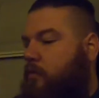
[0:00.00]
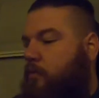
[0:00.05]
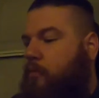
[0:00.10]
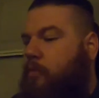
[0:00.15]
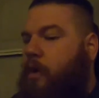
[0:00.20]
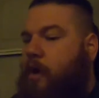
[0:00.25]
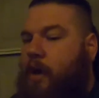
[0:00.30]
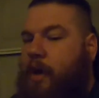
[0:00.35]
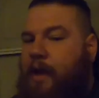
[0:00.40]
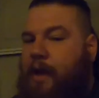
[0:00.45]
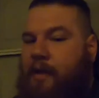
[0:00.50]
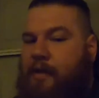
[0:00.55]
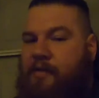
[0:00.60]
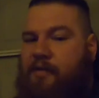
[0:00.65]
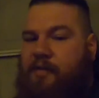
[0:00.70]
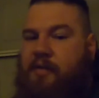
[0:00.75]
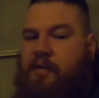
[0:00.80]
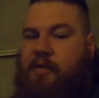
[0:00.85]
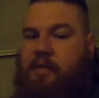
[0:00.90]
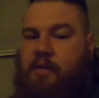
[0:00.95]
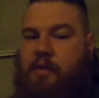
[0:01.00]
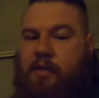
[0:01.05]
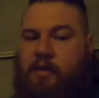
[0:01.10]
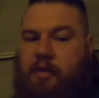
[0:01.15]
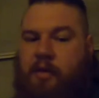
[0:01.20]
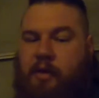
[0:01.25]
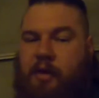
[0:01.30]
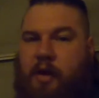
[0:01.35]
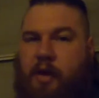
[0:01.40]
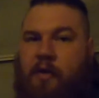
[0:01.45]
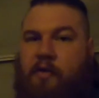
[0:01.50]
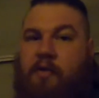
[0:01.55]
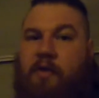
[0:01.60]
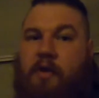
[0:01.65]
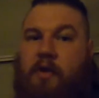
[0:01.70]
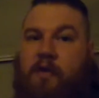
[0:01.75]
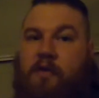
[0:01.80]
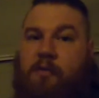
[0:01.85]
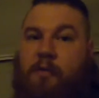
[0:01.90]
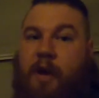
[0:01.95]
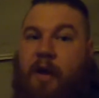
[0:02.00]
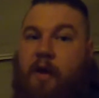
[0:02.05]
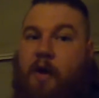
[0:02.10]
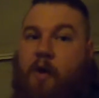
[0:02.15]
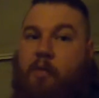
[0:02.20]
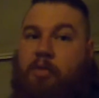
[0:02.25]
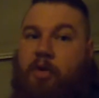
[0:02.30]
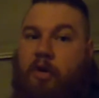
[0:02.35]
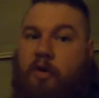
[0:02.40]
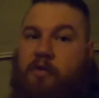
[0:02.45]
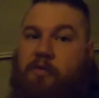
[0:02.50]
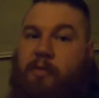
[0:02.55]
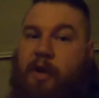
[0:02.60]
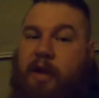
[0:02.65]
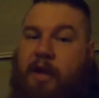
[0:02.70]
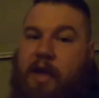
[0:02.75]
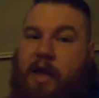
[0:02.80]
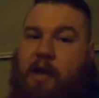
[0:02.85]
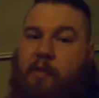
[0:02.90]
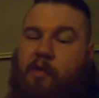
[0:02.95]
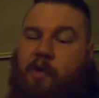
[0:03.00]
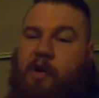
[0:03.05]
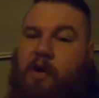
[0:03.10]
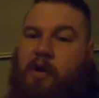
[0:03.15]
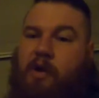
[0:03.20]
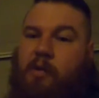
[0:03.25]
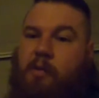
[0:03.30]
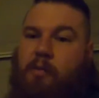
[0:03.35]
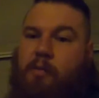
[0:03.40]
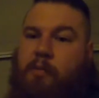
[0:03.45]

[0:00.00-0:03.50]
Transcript: But I was going to use my GoPro as my camera,